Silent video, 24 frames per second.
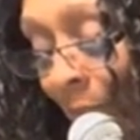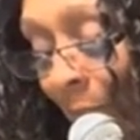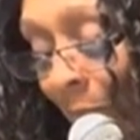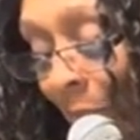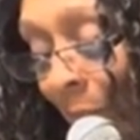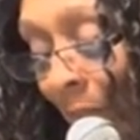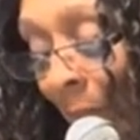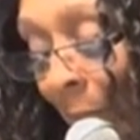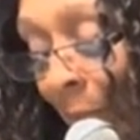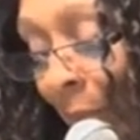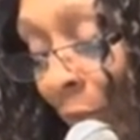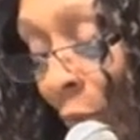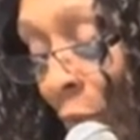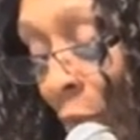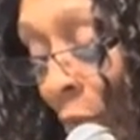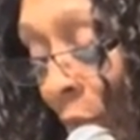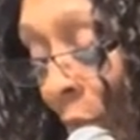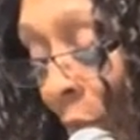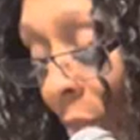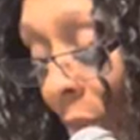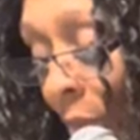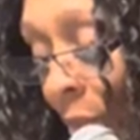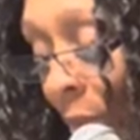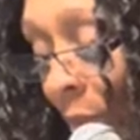Maybe you
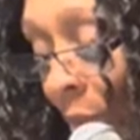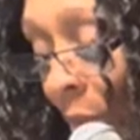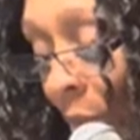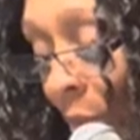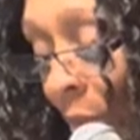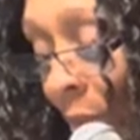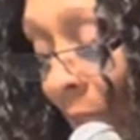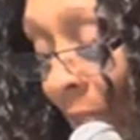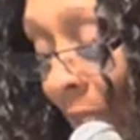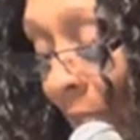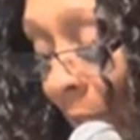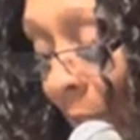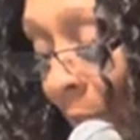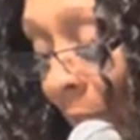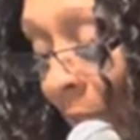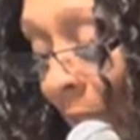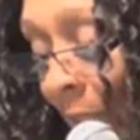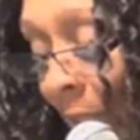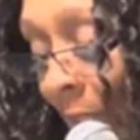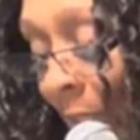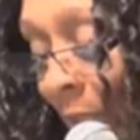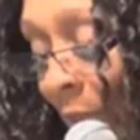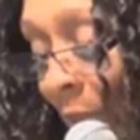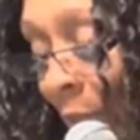don't want to go to him
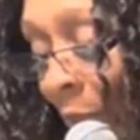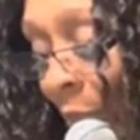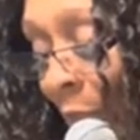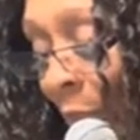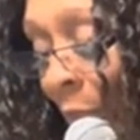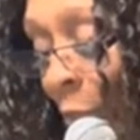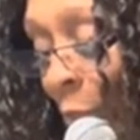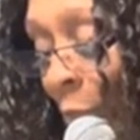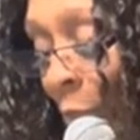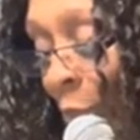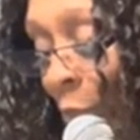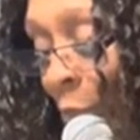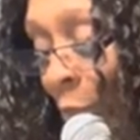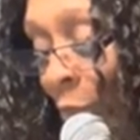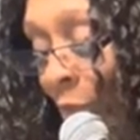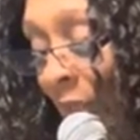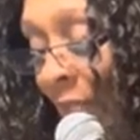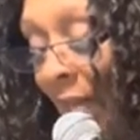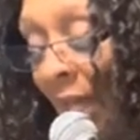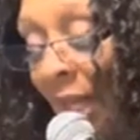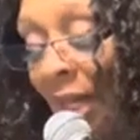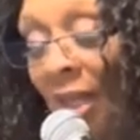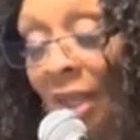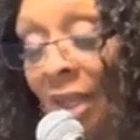because if you you
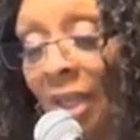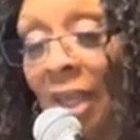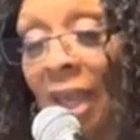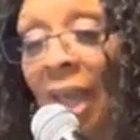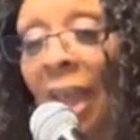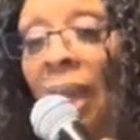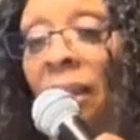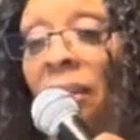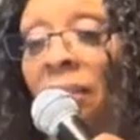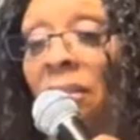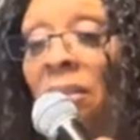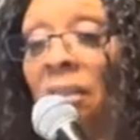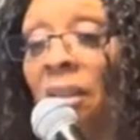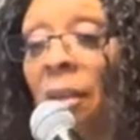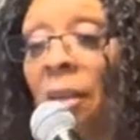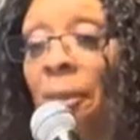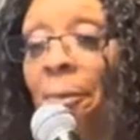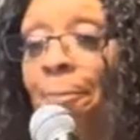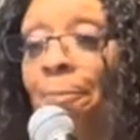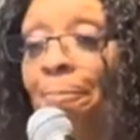scared of the answer.